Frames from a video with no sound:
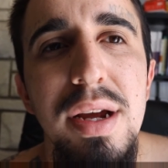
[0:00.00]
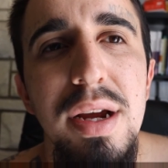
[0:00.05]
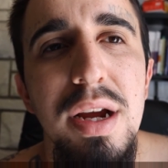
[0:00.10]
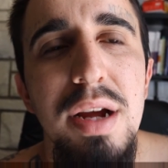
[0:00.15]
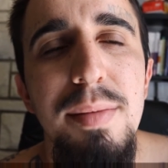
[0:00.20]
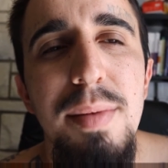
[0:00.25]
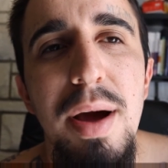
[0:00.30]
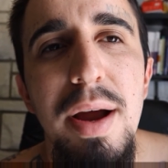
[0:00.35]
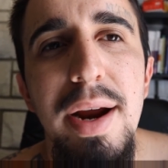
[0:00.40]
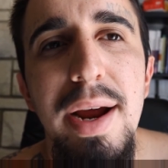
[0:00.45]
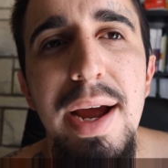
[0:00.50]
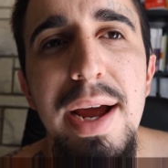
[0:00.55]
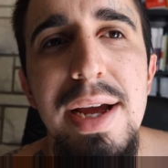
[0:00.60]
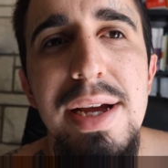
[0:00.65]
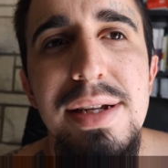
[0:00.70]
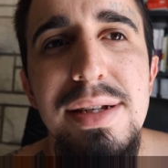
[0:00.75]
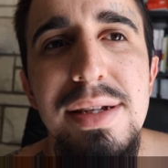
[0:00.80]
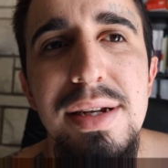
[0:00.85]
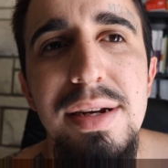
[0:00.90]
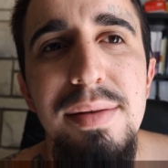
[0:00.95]
Come on,
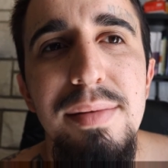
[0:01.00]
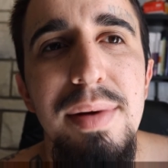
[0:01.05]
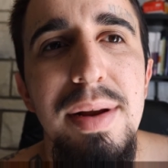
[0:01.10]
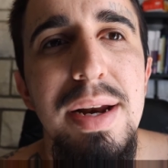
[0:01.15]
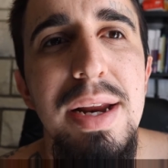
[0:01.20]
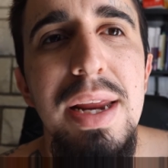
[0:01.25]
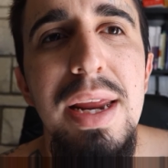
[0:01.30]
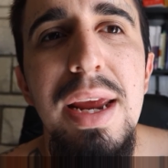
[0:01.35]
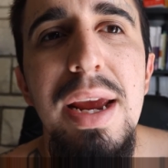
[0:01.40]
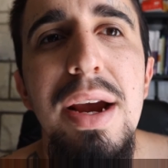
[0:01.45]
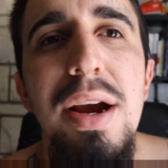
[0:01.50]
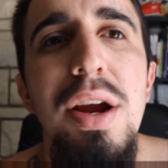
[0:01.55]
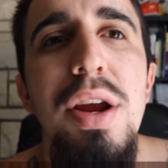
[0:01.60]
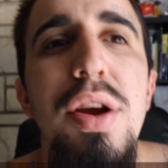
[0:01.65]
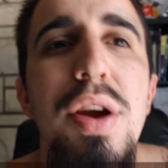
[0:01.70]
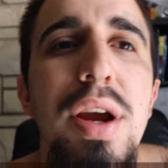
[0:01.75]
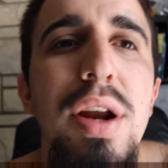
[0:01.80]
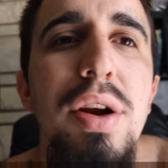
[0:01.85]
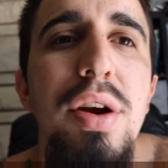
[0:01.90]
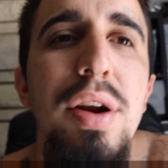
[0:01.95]
guys. In a year,
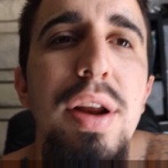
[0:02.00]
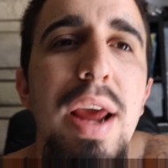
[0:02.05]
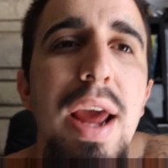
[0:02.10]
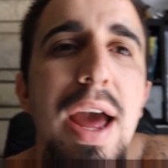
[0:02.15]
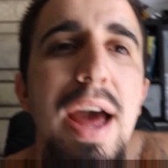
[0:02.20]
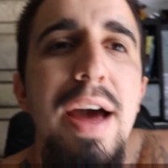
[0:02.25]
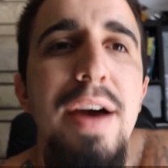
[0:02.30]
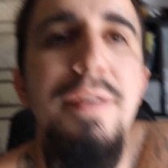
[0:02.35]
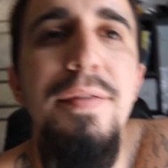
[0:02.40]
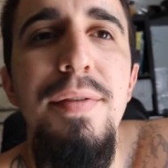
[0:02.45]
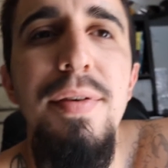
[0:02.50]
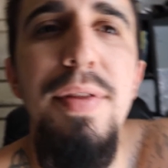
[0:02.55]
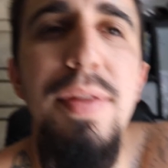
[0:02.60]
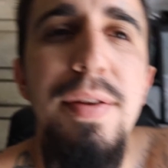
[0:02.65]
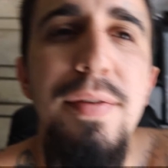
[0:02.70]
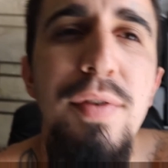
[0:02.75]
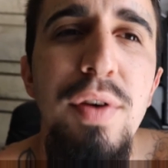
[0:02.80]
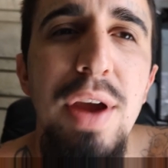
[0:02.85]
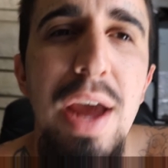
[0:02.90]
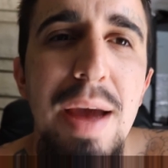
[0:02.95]
you can already have the
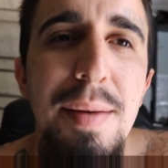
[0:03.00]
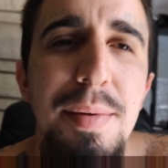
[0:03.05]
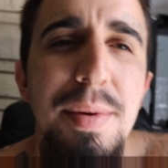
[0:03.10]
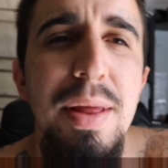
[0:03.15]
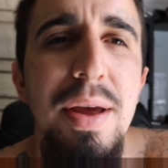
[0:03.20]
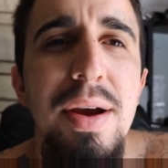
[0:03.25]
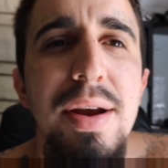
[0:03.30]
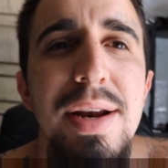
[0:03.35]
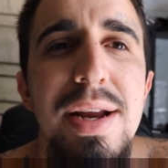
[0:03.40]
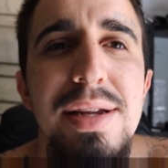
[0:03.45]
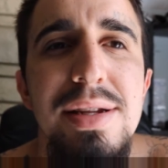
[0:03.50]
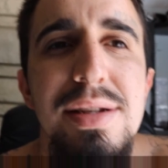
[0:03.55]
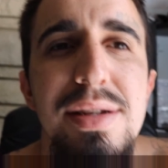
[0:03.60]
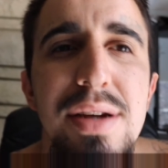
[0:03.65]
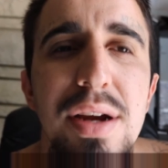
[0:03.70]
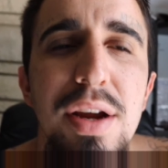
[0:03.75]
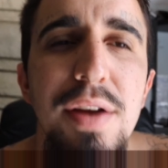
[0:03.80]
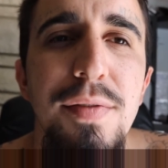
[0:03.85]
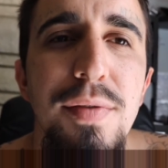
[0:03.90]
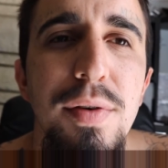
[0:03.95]
vocabulary
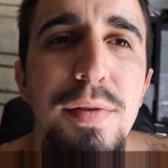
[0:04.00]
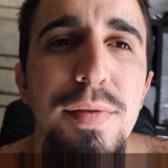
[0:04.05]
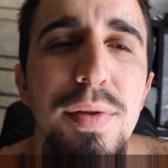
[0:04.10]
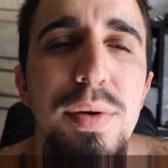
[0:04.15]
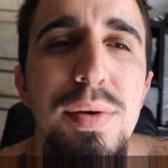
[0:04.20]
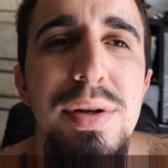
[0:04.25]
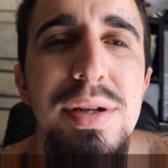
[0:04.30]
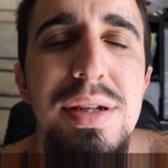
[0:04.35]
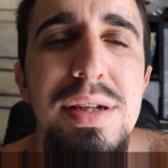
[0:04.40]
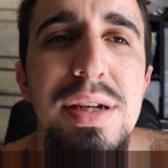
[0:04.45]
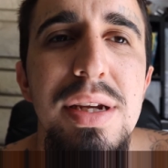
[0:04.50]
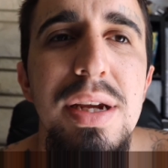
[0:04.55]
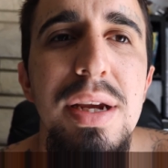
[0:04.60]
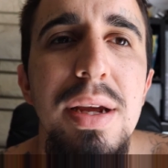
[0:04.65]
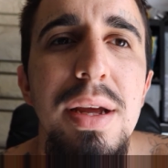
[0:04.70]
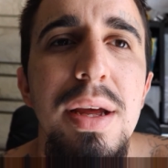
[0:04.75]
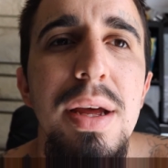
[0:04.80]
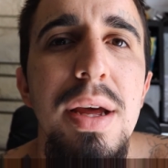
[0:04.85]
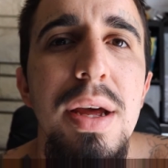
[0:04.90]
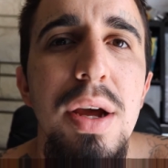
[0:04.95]
necessary for fluency,
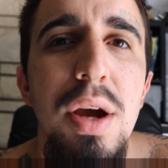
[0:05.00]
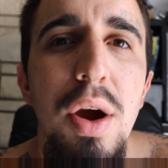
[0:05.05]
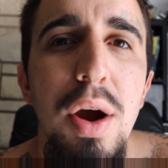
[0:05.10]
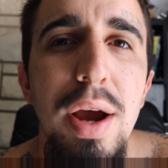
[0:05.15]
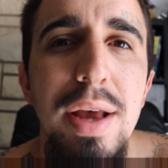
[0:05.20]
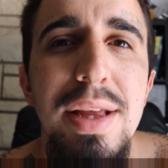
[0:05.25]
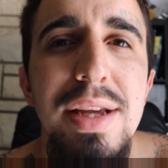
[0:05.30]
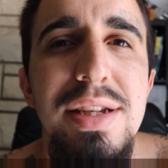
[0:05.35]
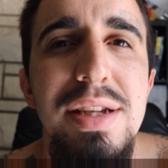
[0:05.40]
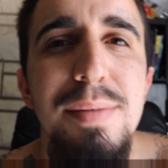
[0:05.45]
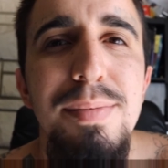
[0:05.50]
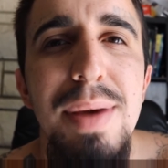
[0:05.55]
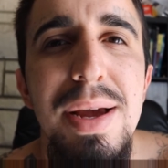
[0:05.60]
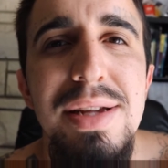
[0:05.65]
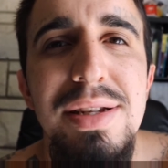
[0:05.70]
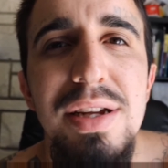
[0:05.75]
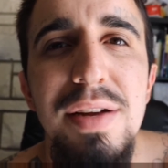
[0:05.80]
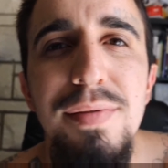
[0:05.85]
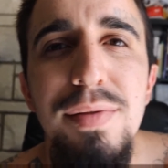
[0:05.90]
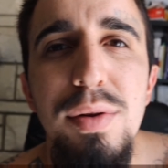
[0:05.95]
or at least a
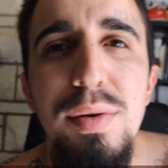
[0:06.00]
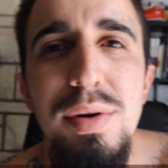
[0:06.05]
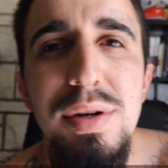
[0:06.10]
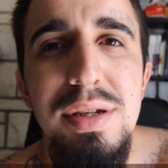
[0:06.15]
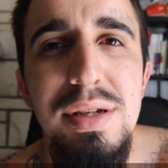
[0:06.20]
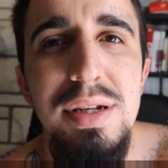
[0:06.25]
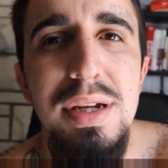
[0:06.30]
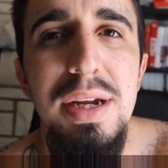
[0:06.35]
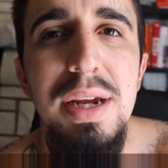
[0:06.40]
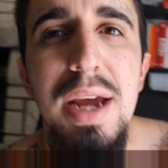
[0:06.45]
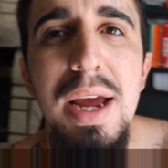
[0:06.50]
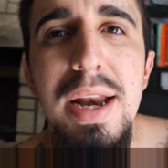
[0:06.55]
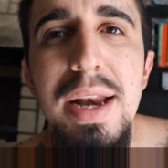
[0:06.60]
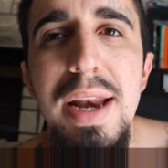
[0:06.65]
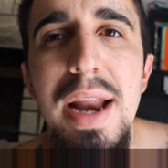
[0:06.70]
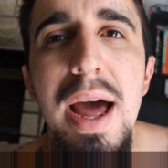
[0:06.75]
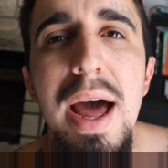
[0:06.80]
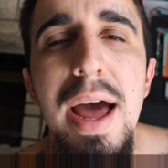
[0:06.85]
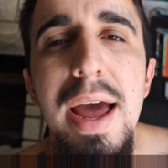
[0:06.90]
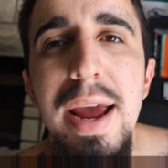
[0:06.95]
basic fluency, and
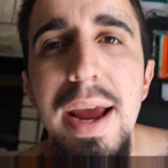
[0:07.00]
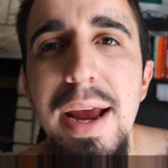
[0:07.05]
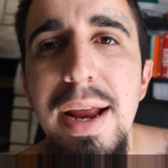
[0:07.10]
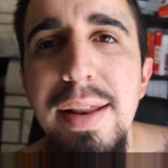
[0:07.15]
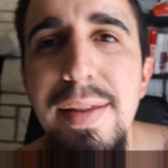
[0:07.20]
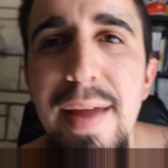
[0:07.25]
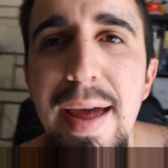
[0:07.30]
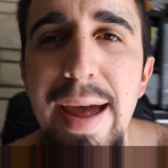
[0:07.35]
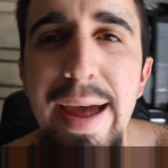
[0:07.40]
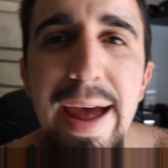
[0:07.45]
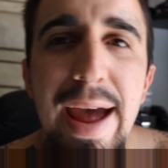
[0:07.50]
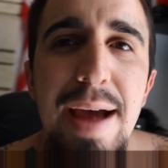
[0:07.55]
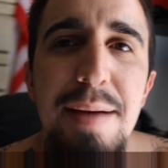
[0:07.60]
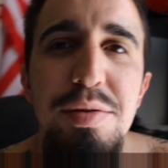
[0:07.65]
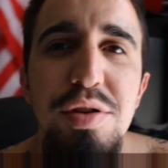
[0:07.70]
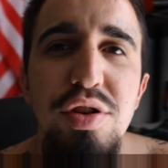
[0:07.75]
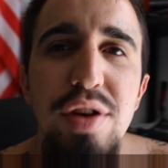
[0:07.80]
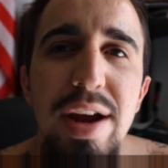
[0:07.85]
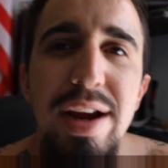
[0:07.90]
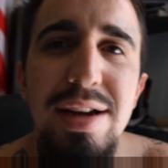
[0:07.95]
not in that
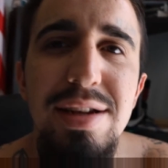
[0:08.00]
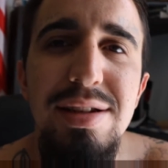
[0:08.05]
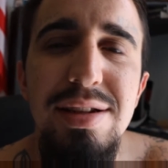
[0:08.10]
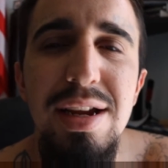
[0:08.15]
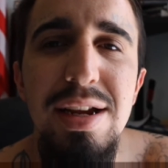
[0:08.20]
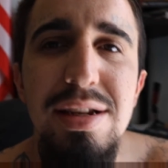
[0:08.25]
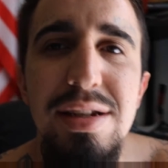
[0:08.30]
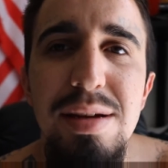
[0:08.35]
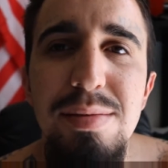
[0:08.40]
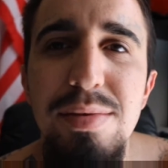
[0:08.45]
abstract sense.